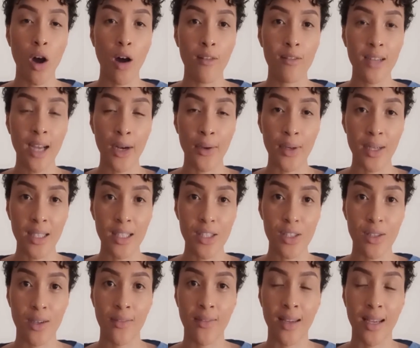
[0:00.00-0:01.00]
of
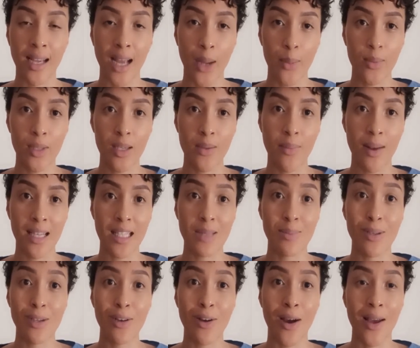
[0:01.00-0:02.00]
directors of a company
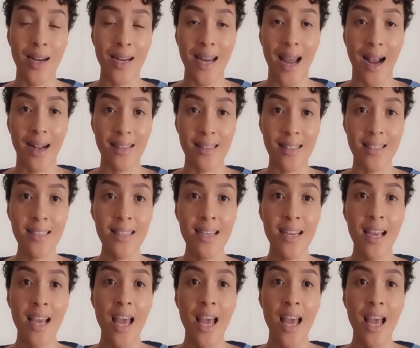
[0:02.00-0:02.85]
must be conducted